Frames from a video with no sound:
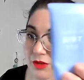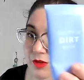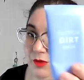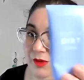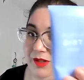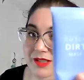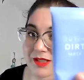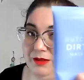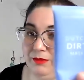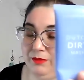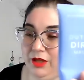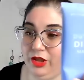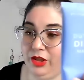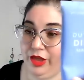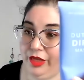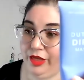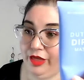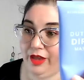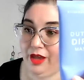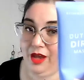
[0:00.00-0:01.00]
twice a month.
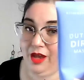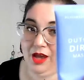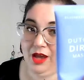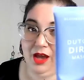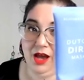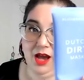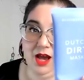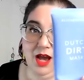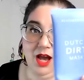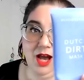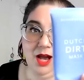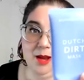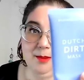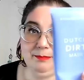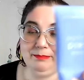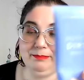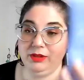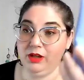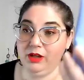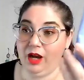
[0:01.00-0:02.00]
Um,
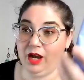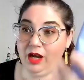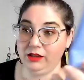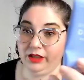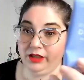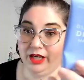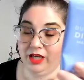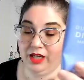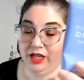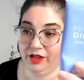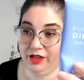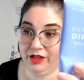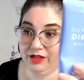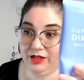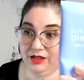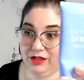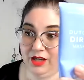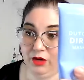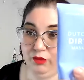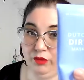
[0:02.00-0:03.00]
but I like
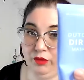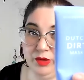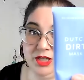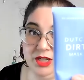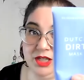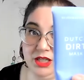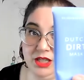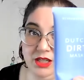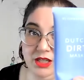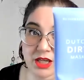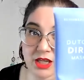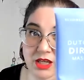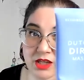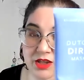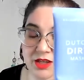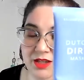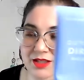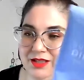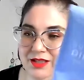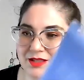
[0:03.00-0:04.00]
this. I really like
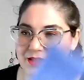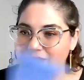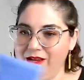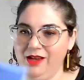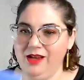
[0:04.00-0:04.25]
this.